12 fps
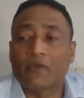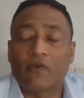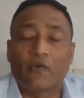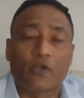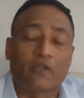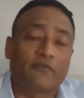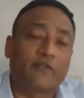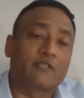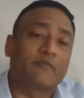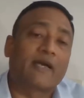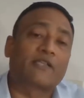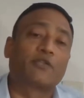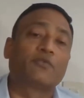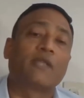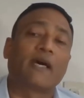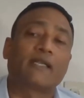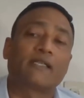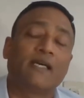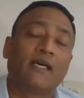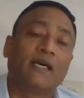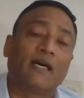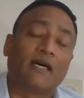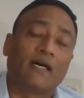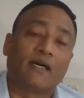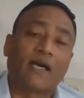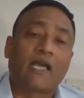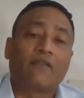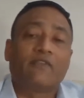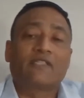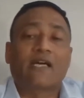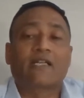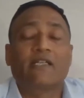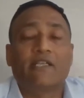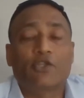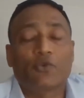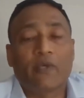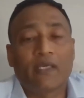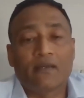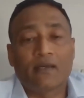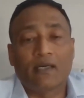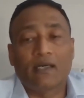We were one of the first banks to do that, and we started issuing